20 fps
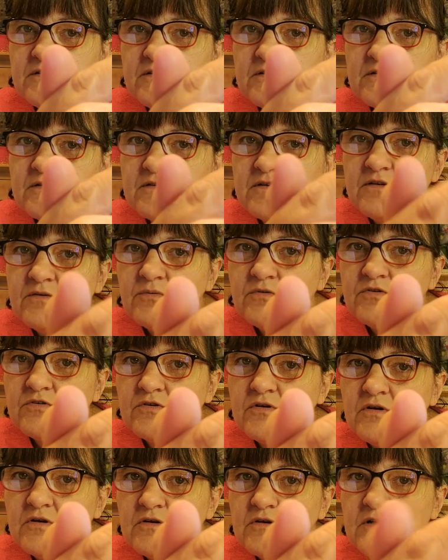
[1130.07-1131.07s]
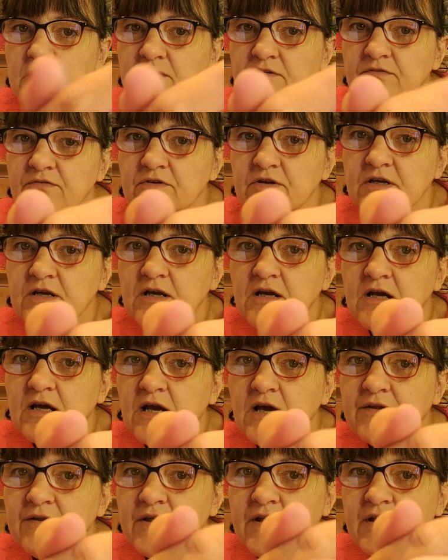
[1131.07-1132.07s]
because that's what it's going to look like for you.
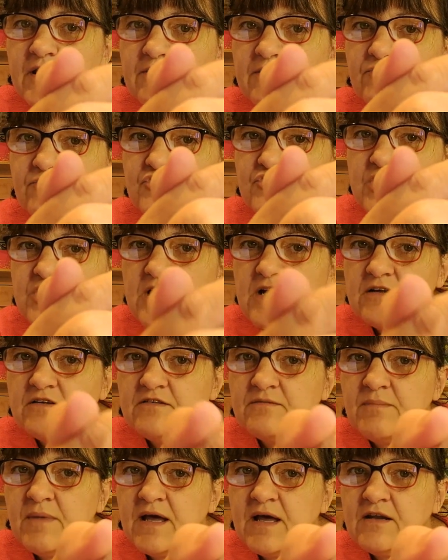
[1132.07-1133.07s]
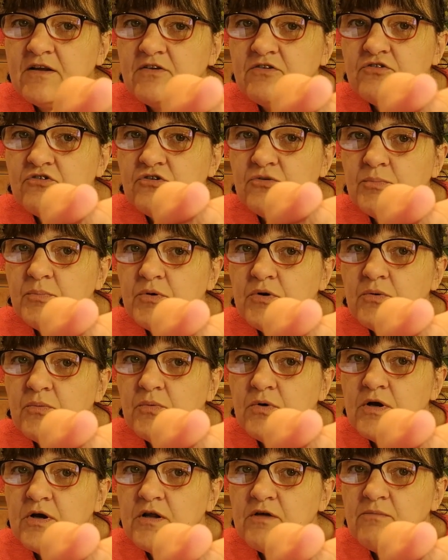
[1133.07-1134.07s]
And then I've just managed to put
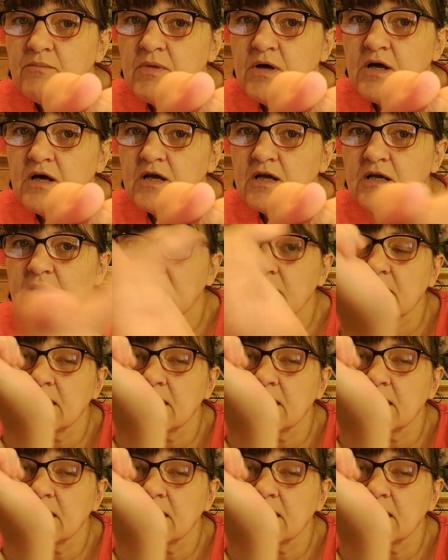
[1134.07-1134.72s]
one of my